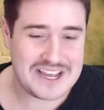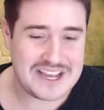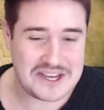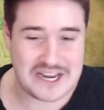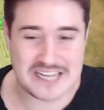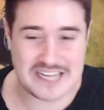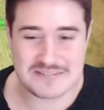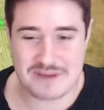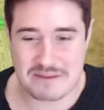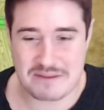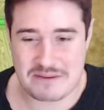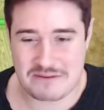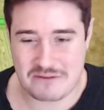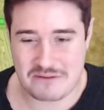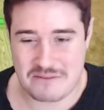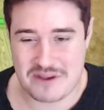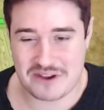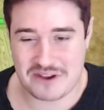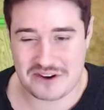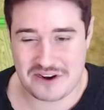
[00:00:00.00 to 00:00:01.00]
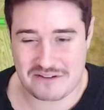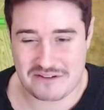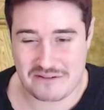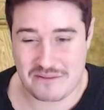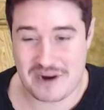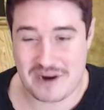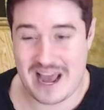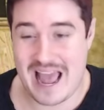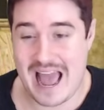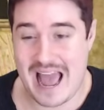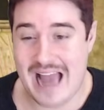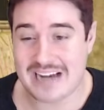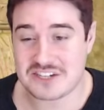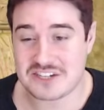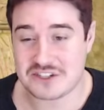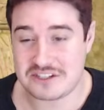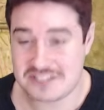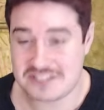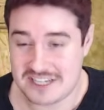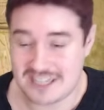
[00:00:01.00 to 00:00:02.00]
You guys might might be familiar from when I
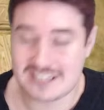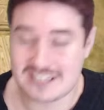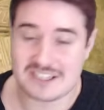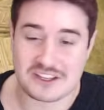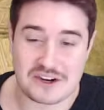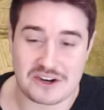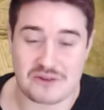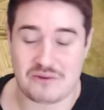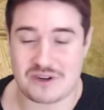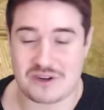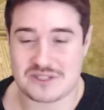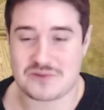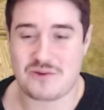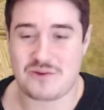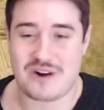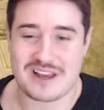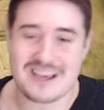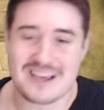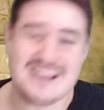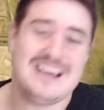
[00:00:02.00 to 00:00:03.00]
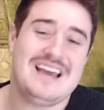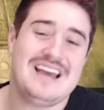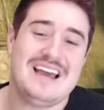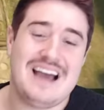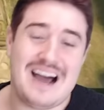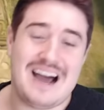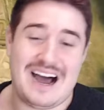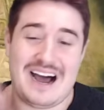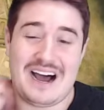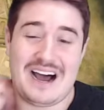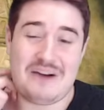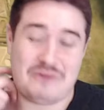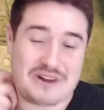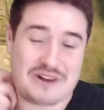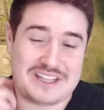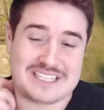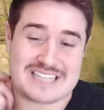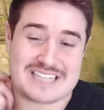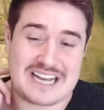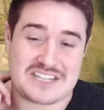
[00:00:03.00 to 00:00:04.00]
actually did clear 120. Uh,
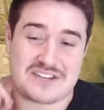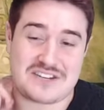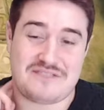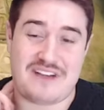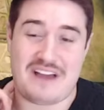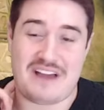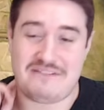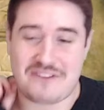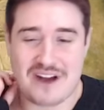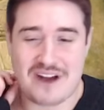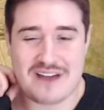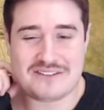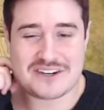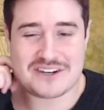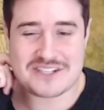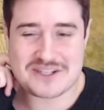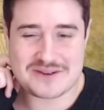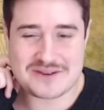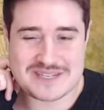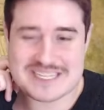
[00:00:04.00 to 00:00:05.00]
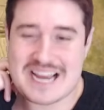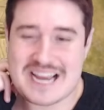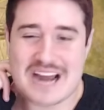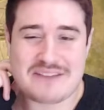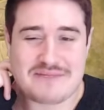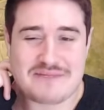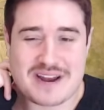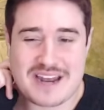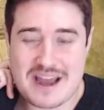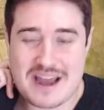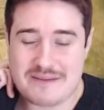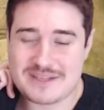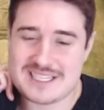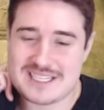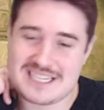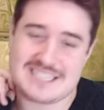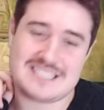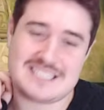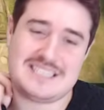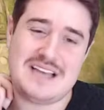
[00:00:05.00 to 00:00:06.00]
one of these guys survived forever, so he's kind of my
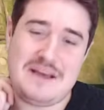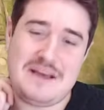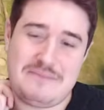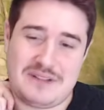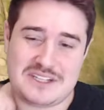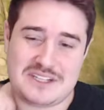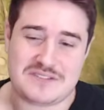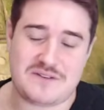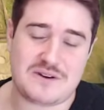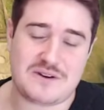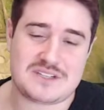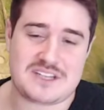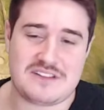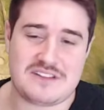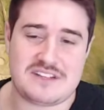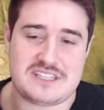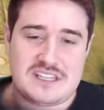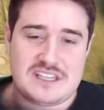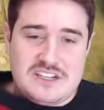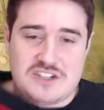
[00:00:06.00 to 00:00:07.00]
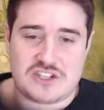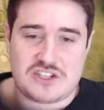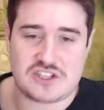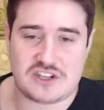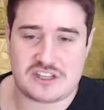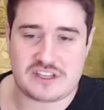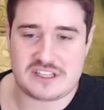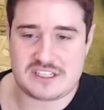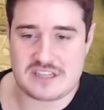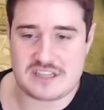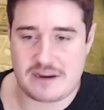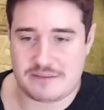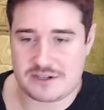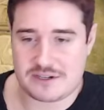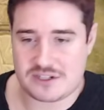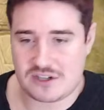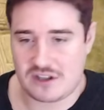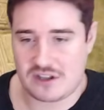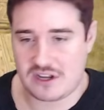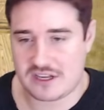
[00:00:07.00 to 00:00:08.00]
nemesis. But let's focus on this and let's just look at these
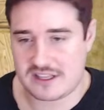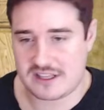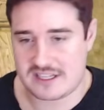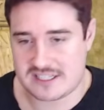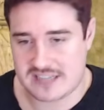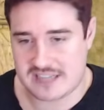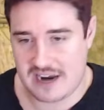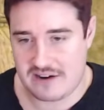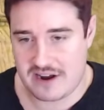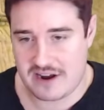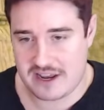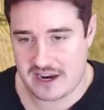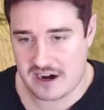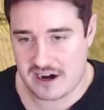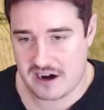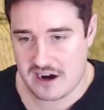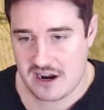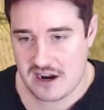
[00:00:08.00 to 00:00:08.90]
numbers. So look at this guy right here.